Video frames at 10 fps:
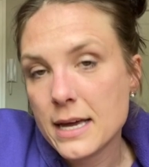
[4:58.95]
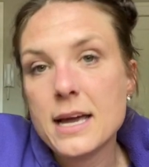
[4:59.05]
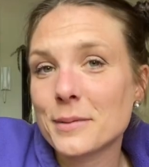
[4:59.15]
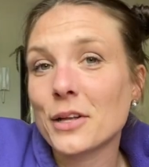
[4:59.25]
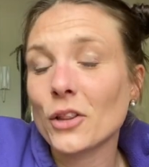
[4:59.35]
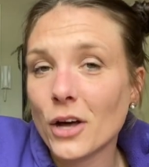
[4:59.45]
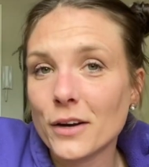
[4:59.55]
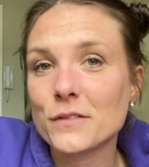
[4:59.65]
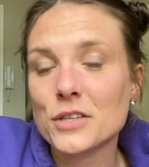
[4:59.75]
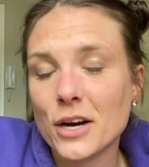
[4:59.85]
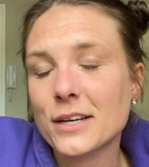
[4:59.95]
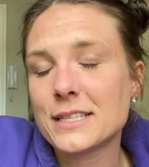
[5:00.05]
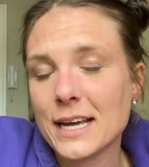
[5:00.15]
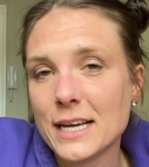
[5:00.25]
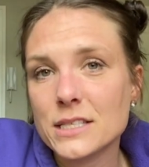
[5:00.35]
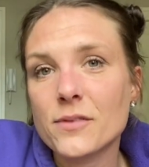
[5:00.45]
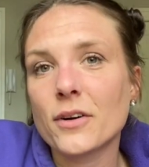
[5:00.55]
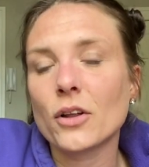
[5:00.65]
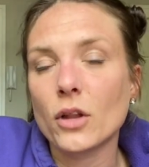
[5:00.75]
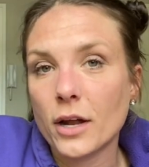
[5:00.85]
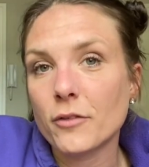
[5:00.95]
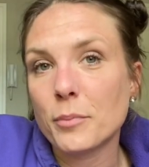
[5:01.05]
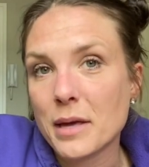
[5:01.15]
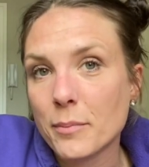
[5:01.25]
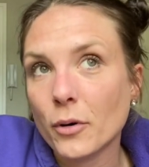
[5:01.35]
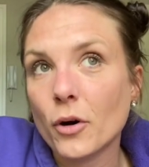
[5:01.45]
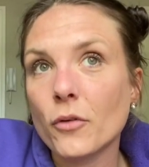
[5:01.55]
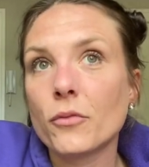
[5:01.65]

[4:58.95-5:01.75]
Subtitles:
It's been a lot of dark days for a lot of people